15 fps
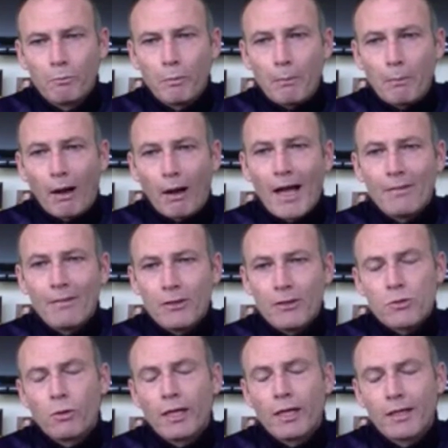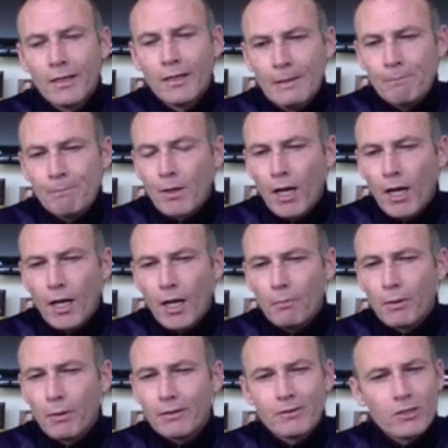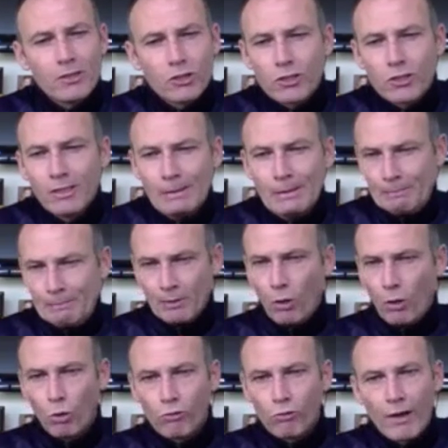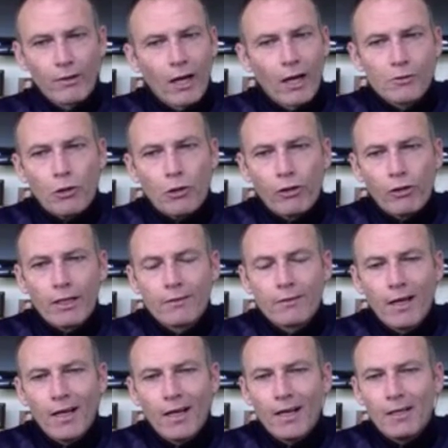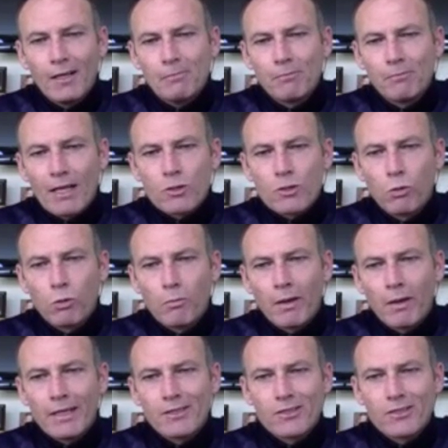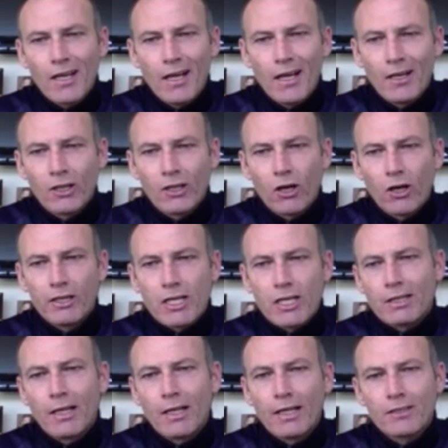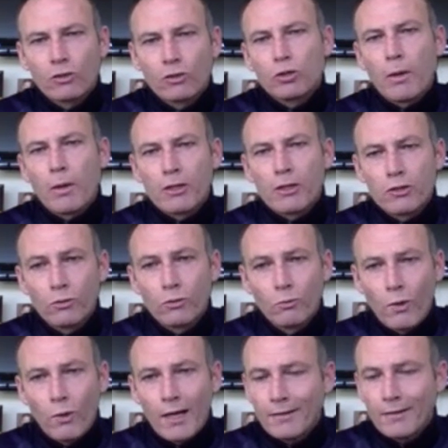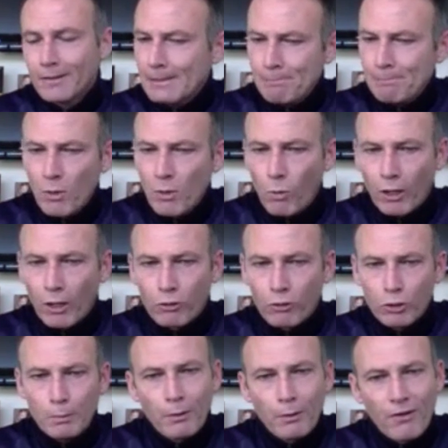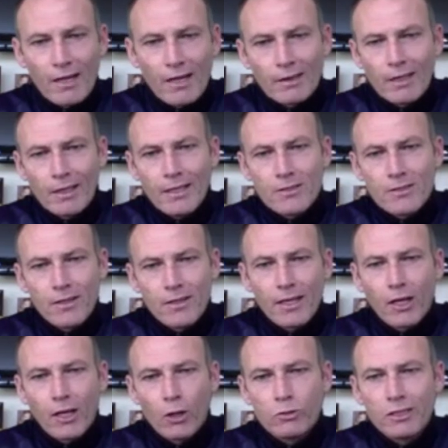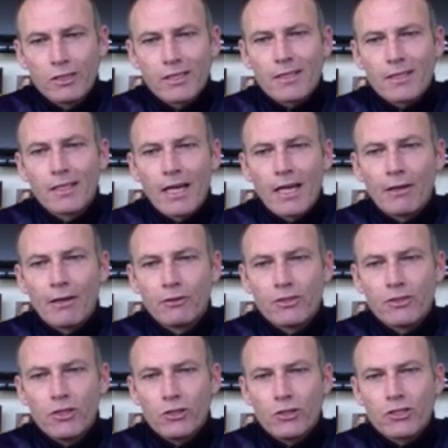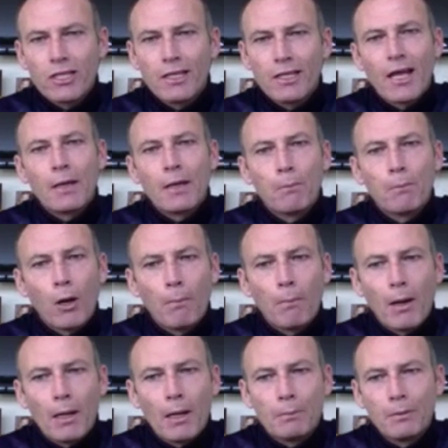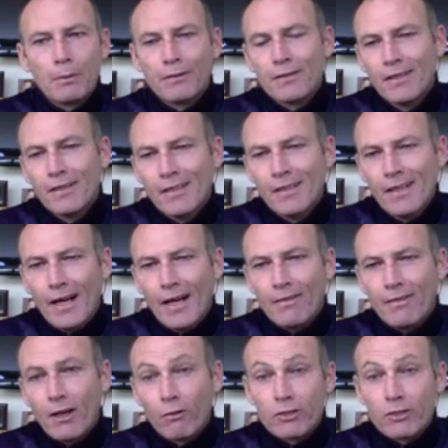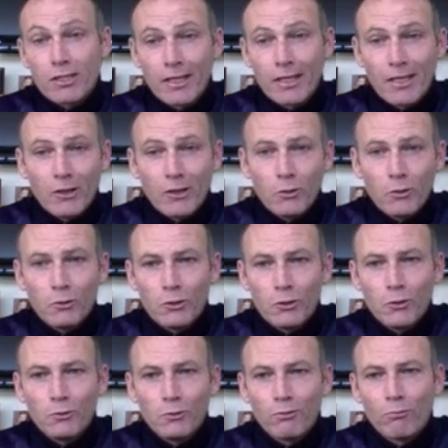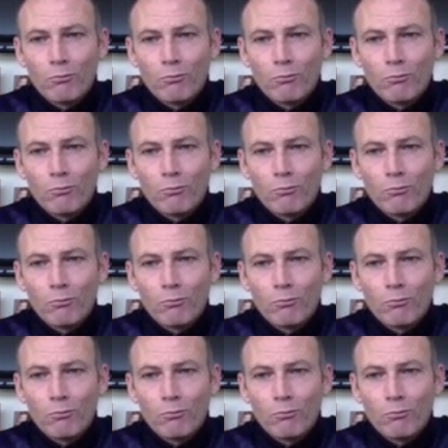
be playing this week. But just all around the country, that's what makes college athletics so special. When a group of athletes and their coaches get together and you see your name pop up, and then obviously you